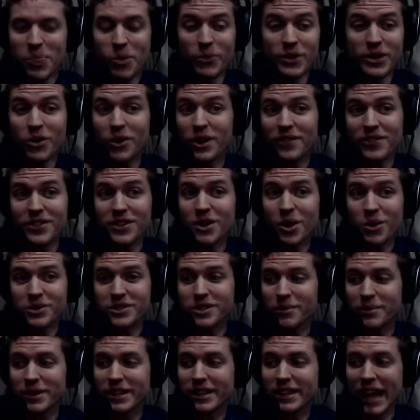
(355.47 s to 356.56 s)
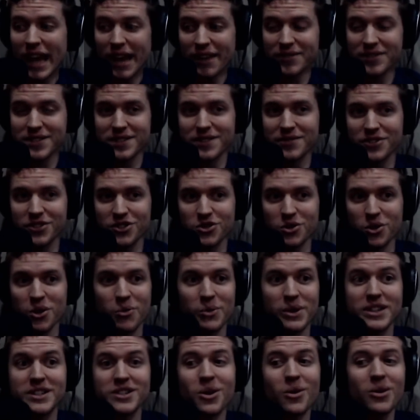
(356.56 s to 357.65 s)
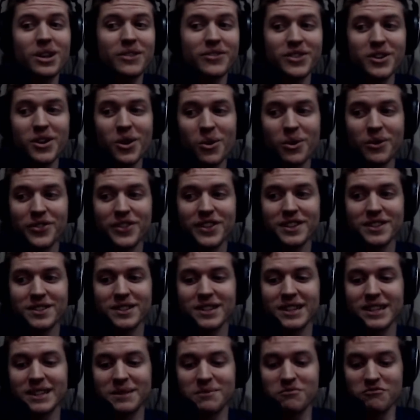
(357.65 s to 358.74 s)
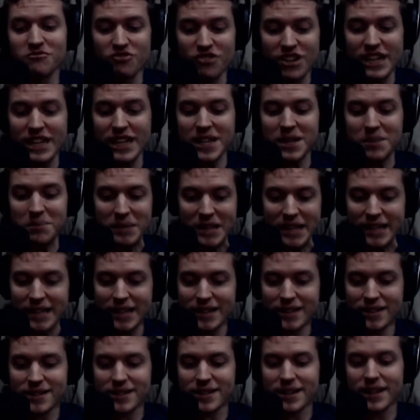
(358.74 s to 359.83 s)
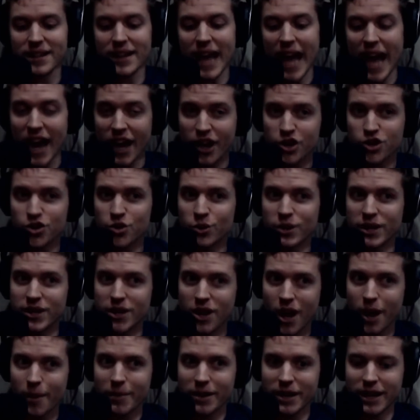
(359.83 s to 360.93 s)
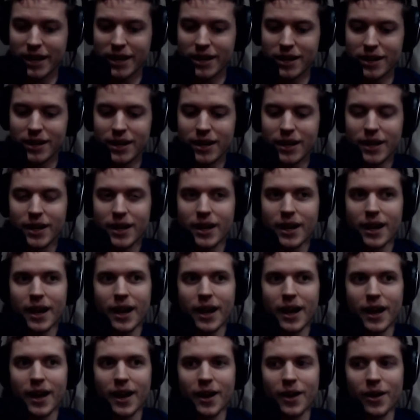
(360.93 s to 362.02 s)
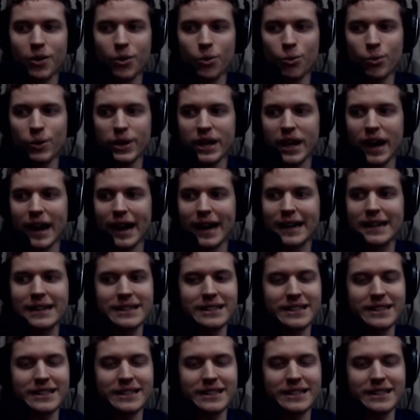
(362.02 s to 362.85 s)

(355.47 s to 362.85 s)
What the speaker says: We don't even know somebody left for sure. We don't even know if this really means actually nominated. We got,